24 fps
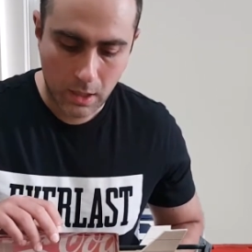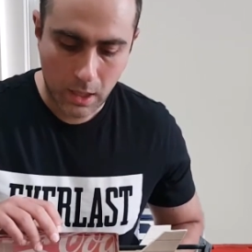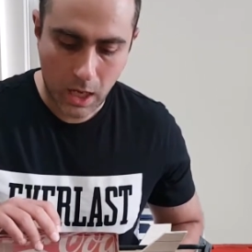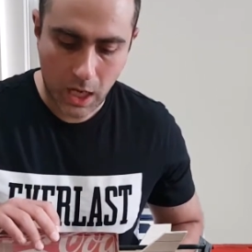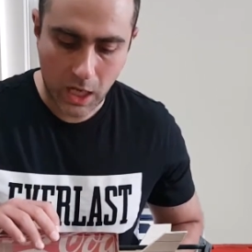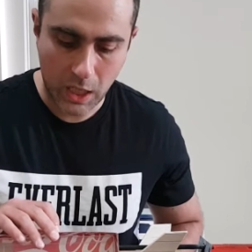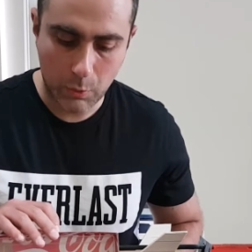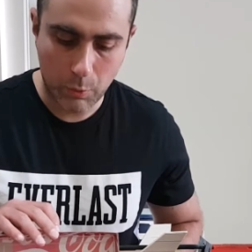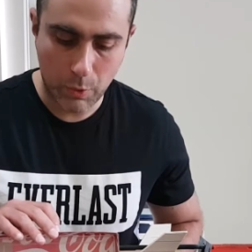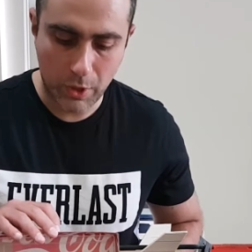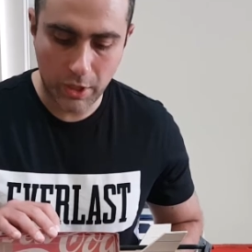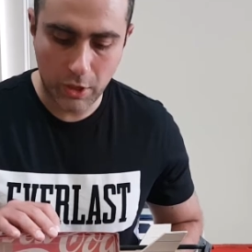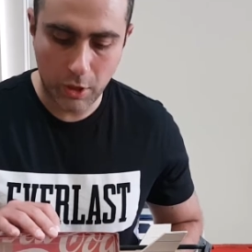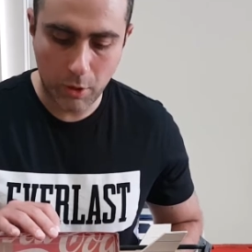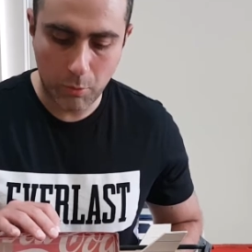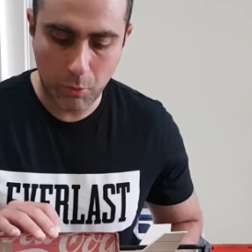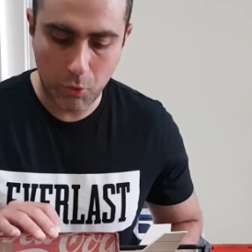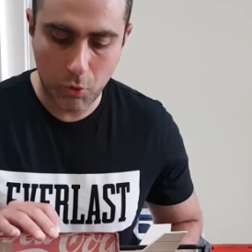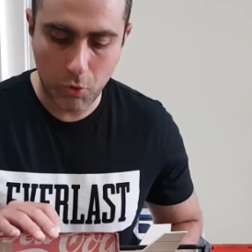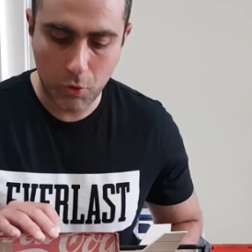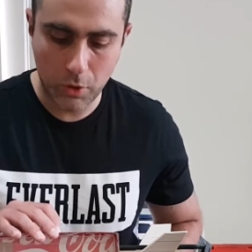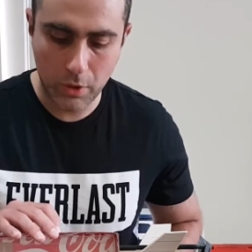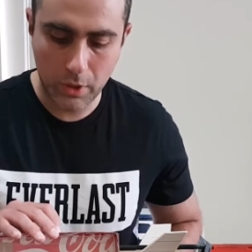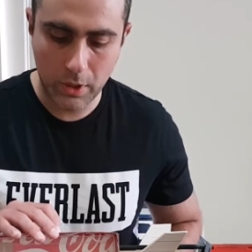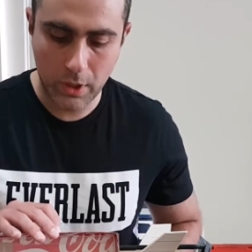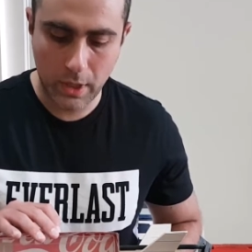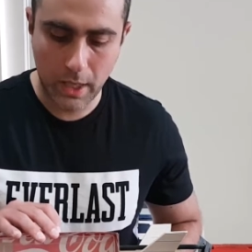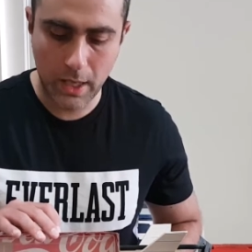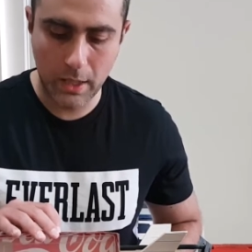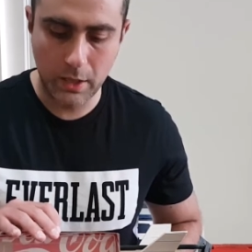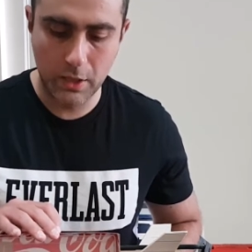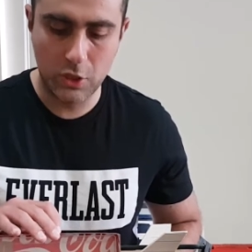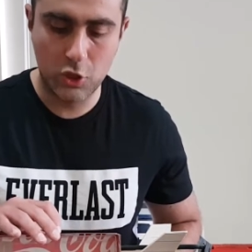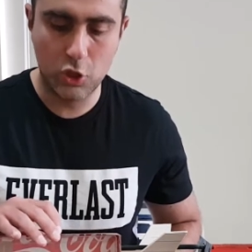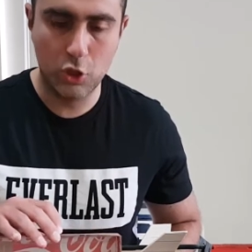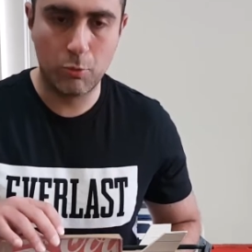Arduino board and
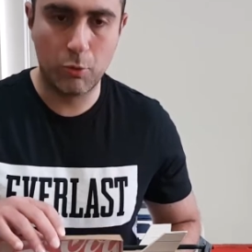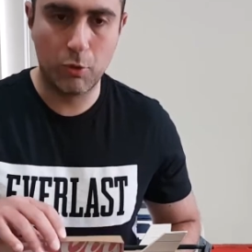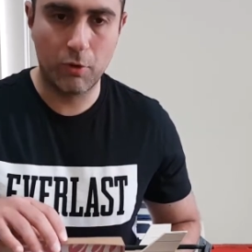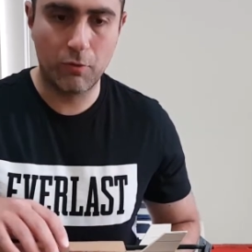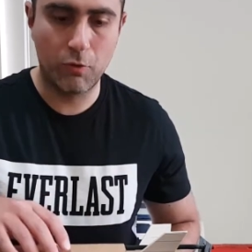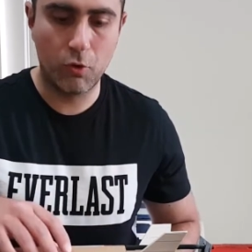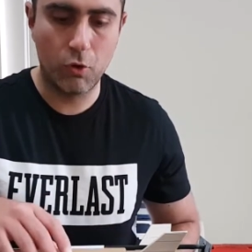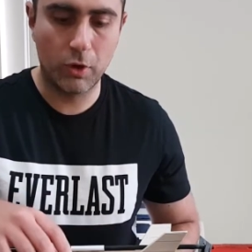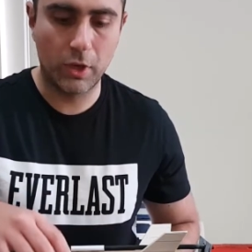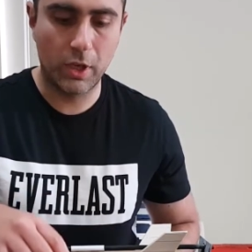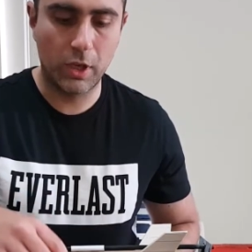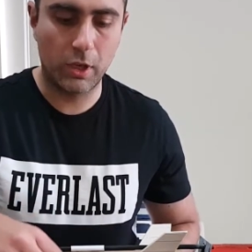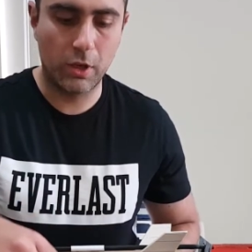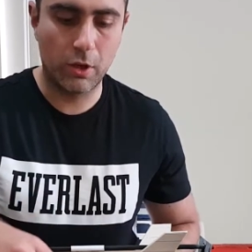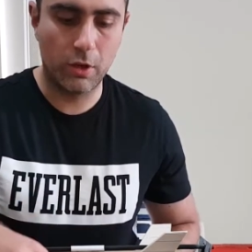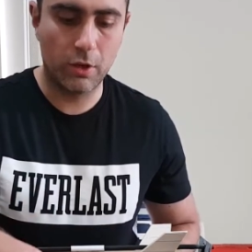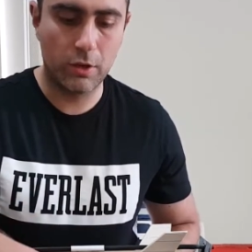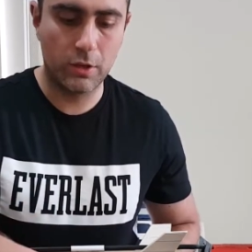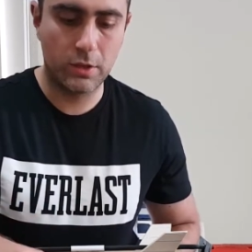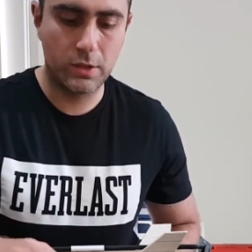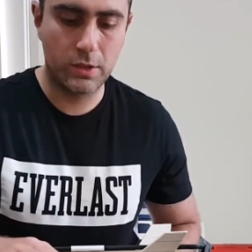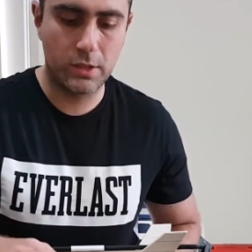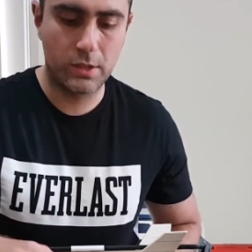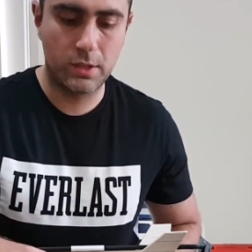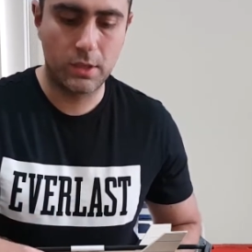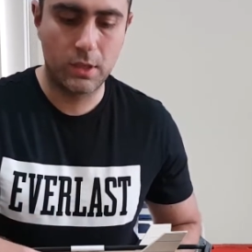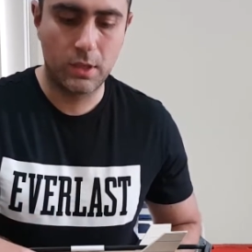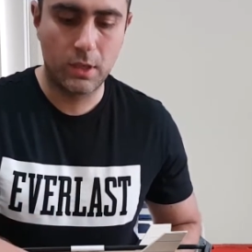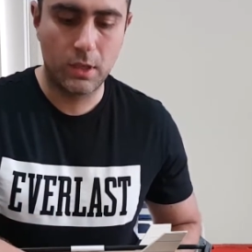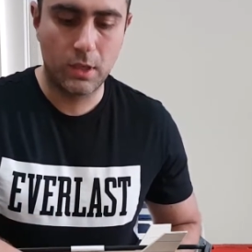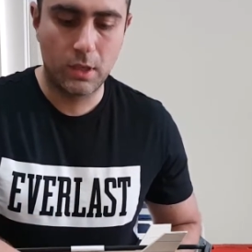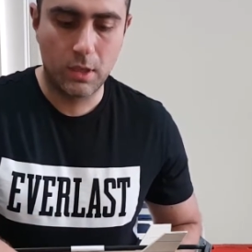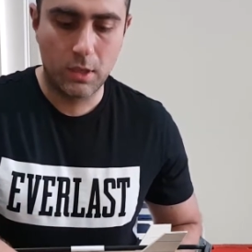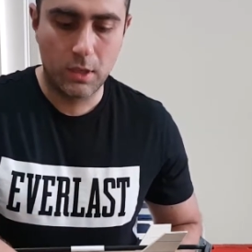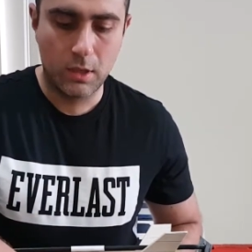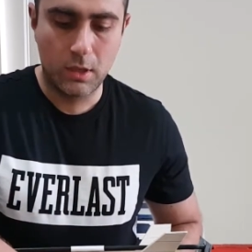the 2.4 gigahertz
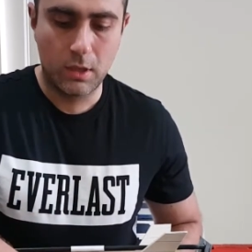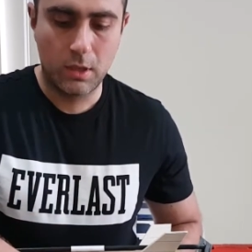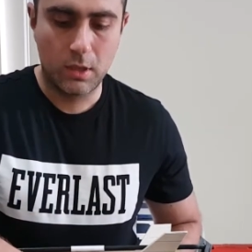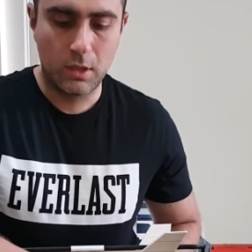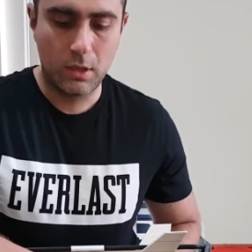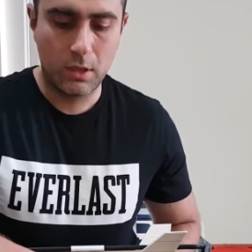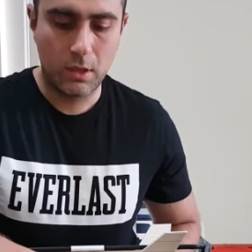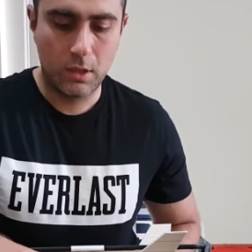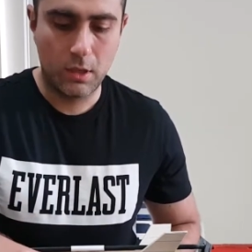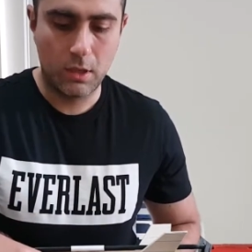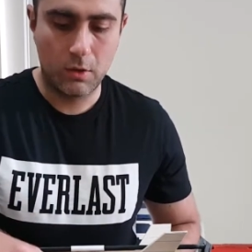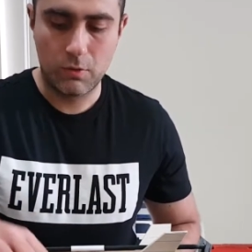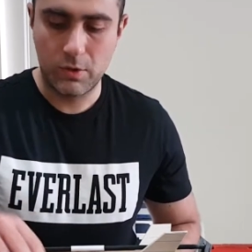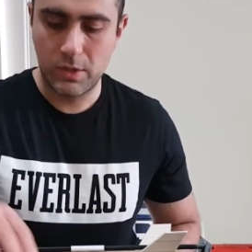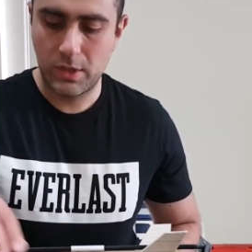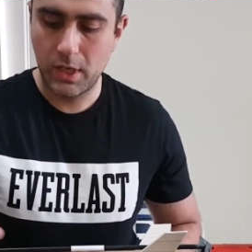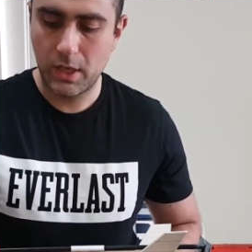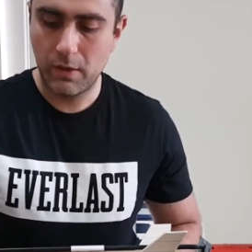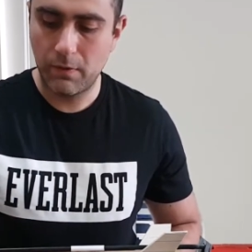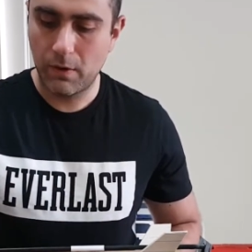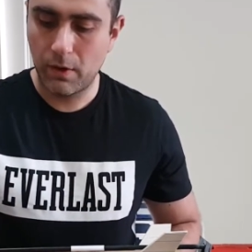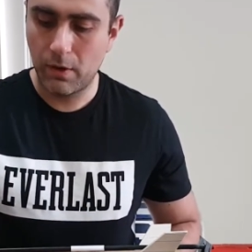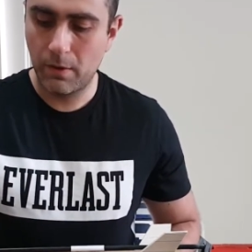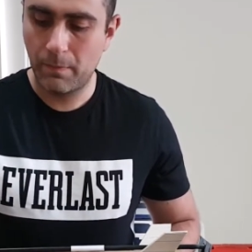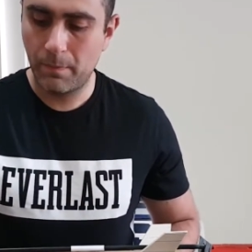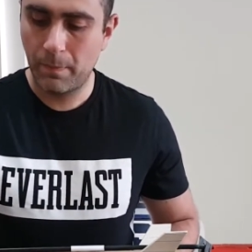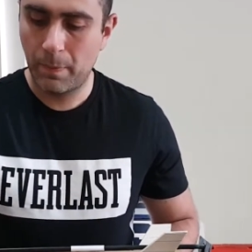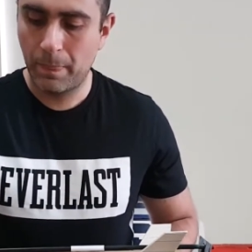receiver.